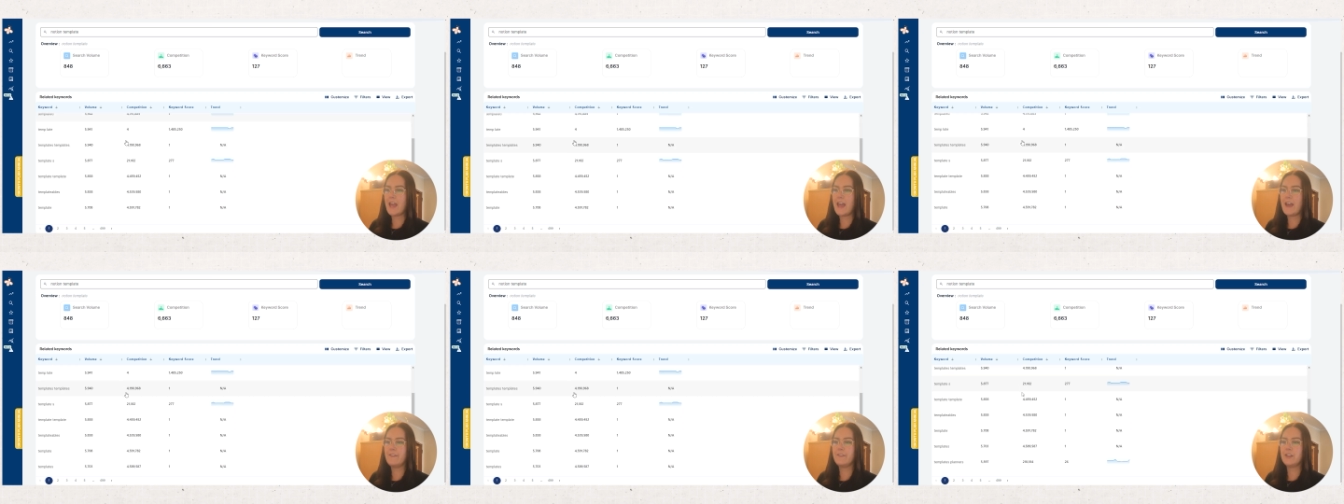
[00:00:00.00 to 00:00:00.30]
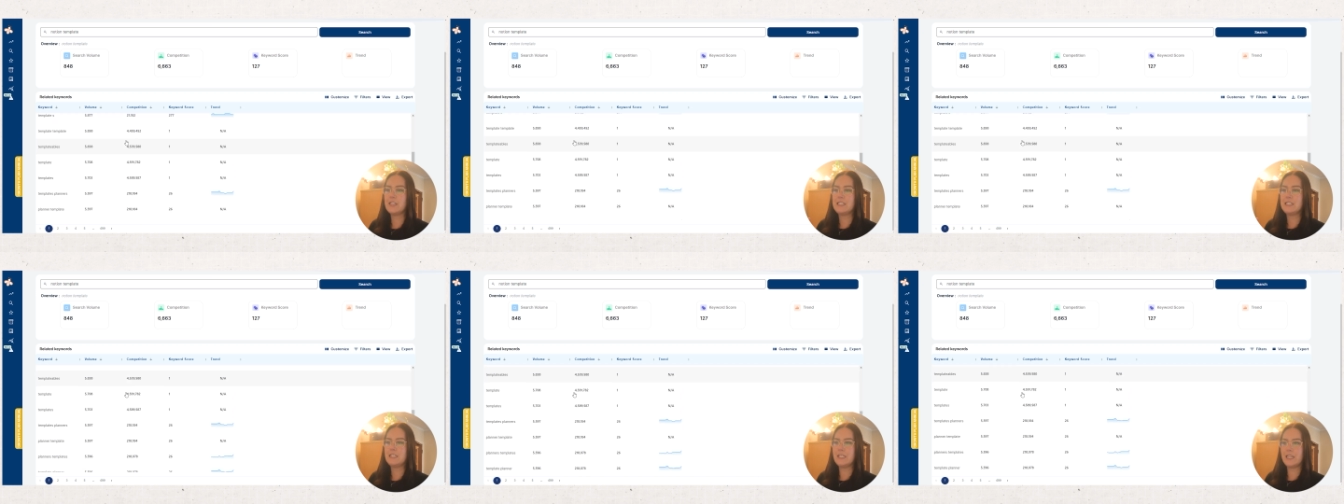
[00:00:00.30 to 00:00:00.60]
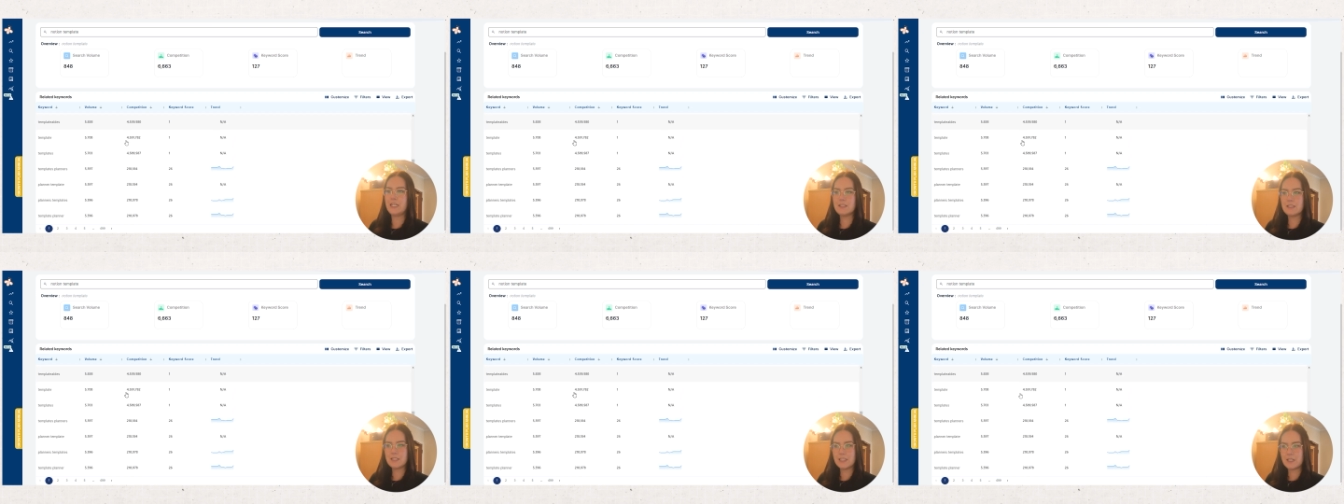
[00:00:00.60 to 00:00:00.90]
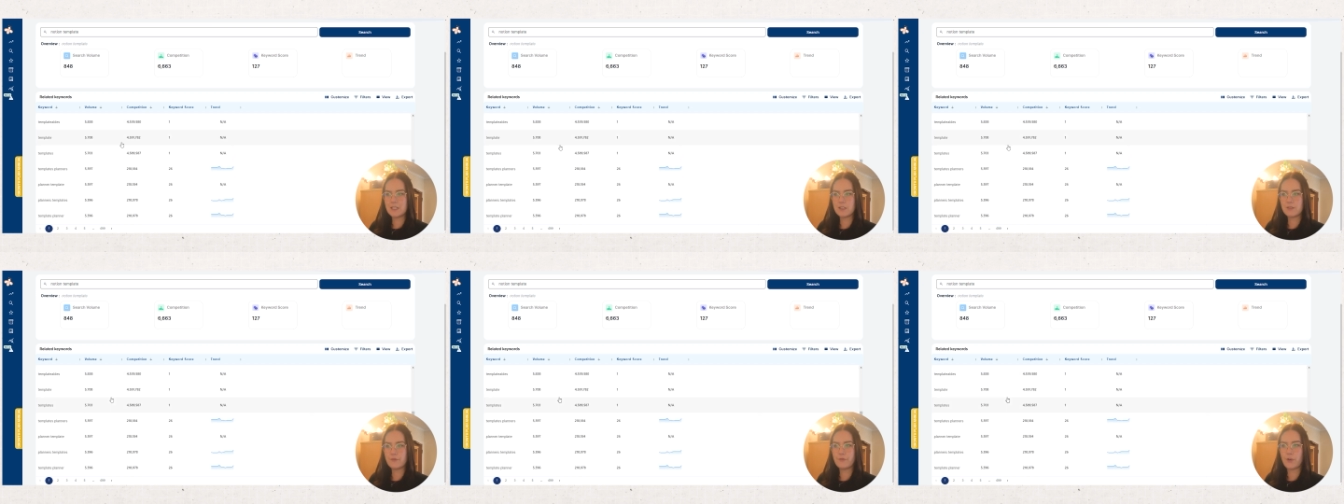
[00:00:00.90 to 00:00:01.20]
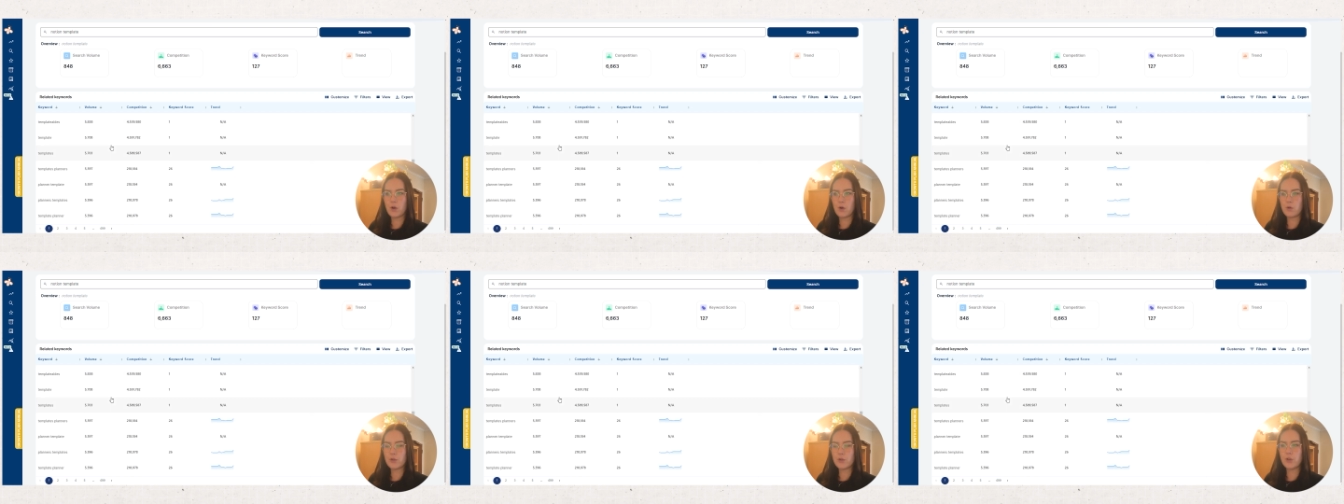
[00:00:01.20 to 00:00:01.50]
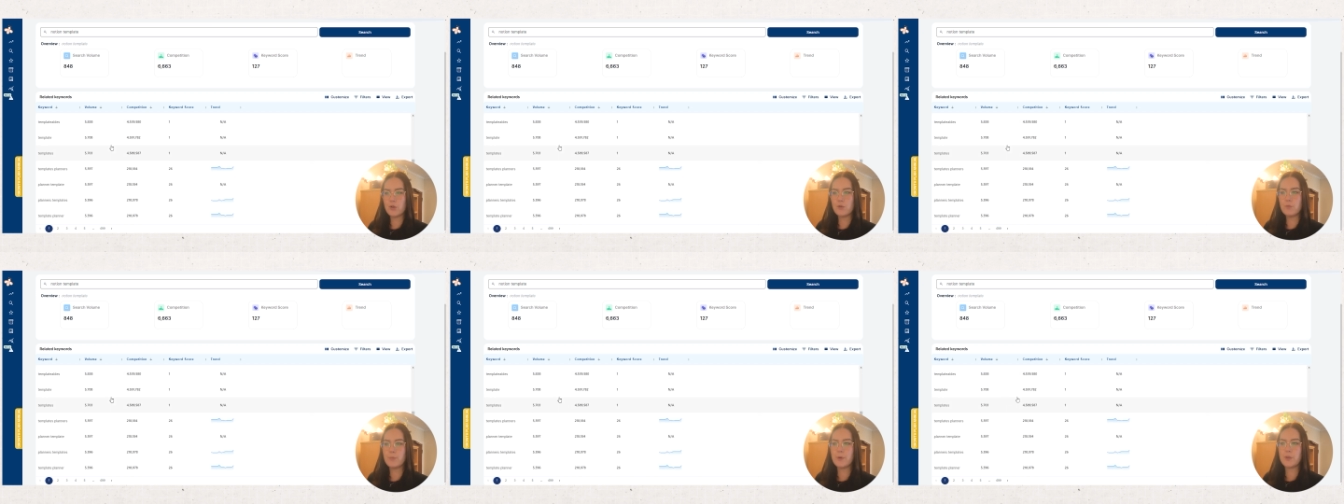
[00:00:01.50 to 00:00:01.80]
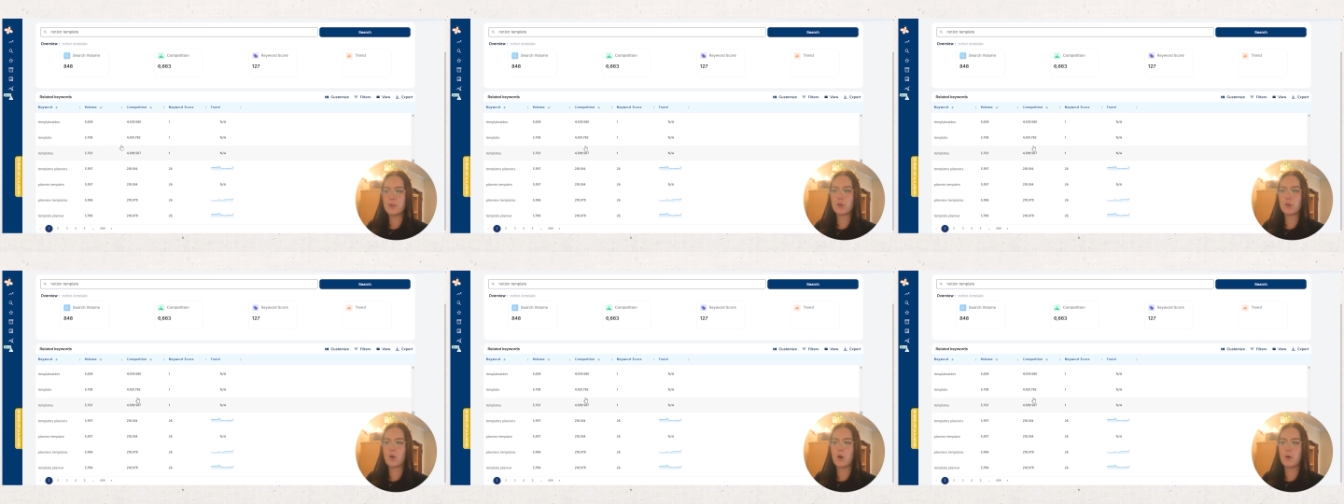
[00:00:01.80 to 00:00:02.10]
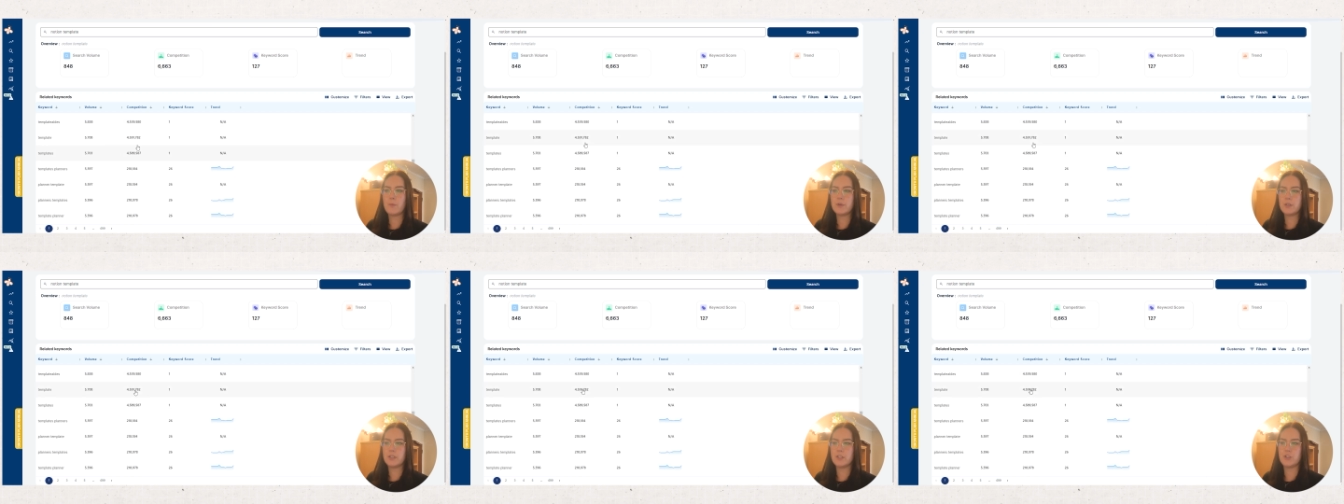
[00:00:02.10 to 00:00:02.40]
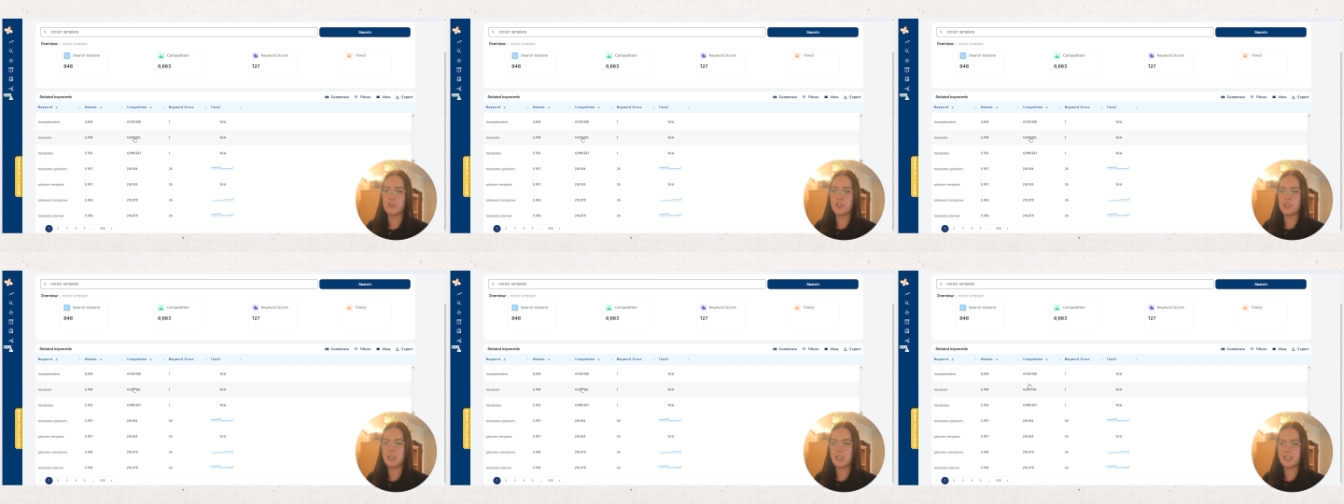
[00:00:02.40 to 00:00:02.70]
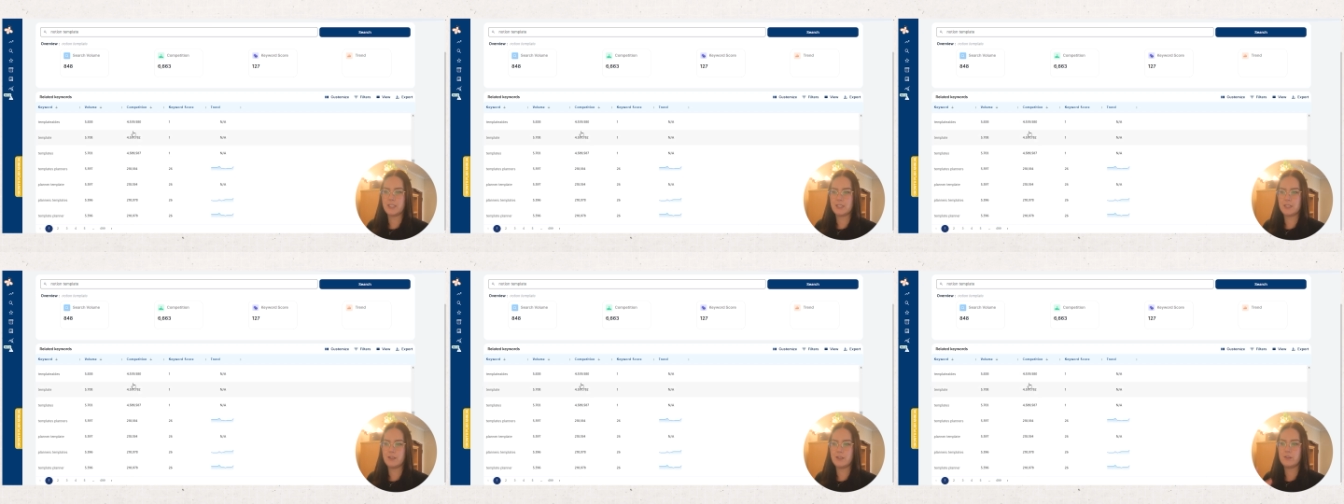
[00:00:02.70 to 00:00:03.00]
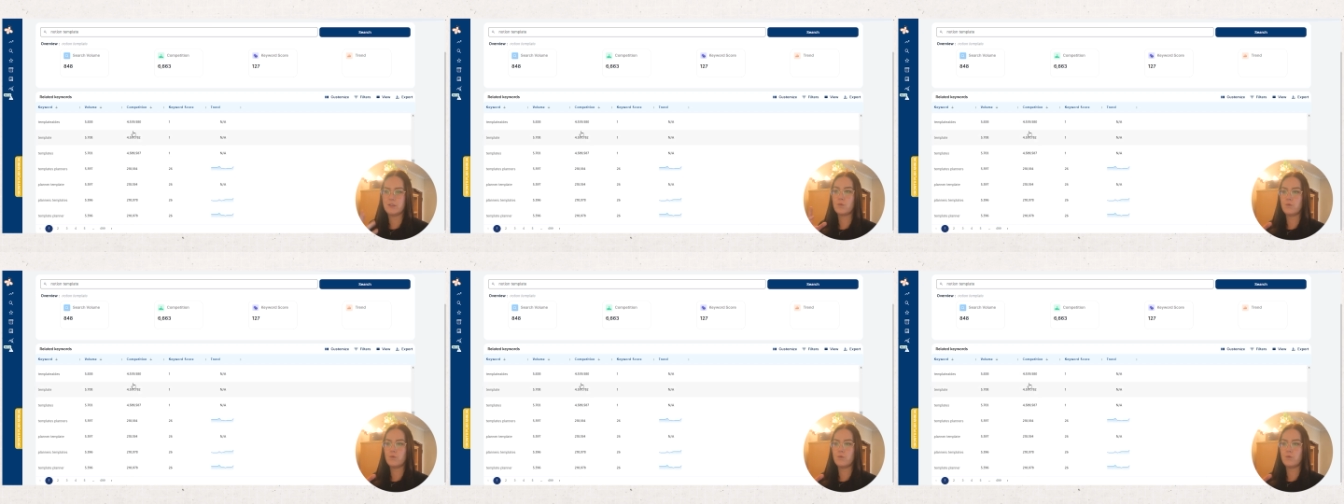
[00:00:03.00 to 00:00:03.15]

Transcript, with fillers: have a decent volume, but the competition isn't